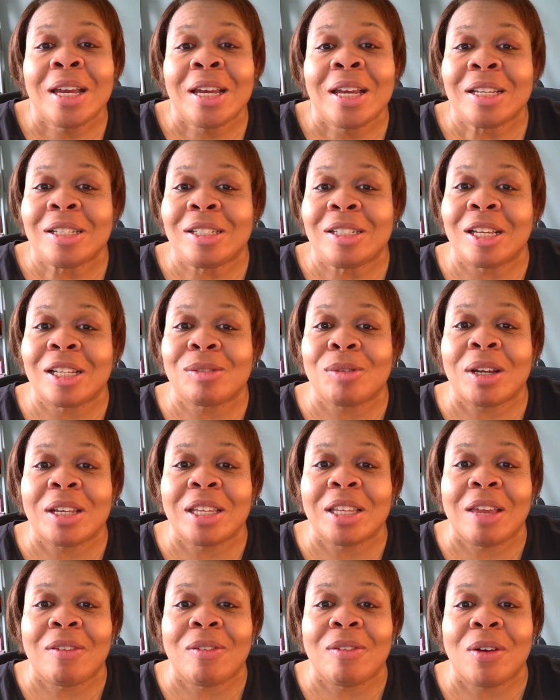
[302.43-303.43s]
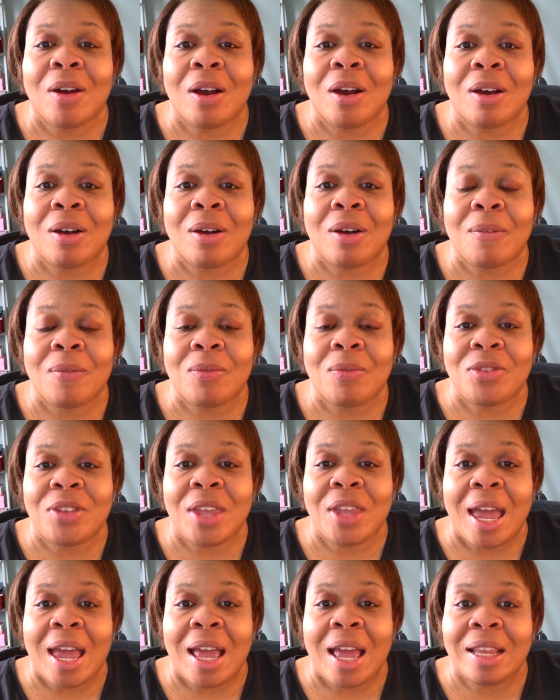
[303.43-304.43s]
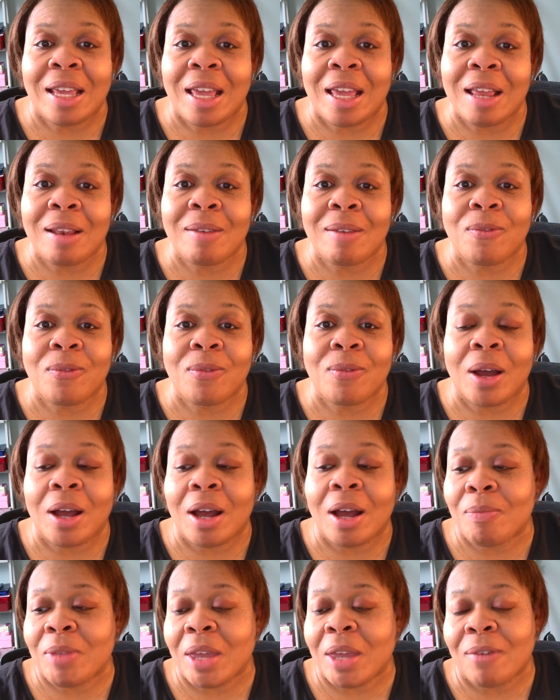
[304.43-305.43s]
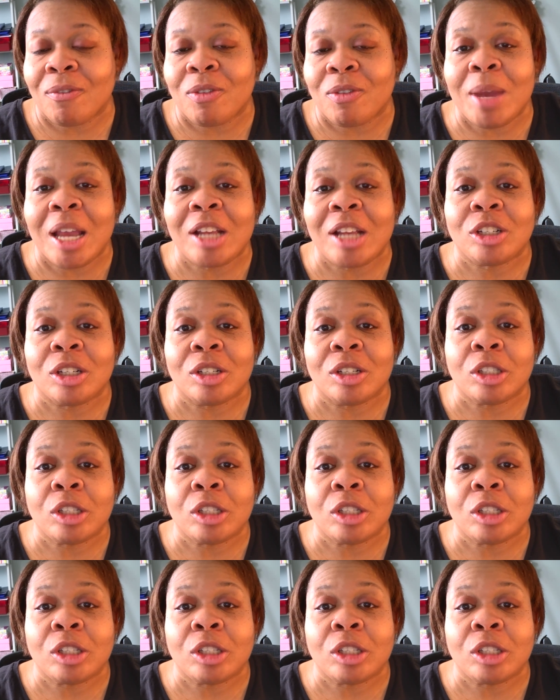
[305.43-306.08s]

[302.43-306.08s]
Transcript: just want to give you all that information.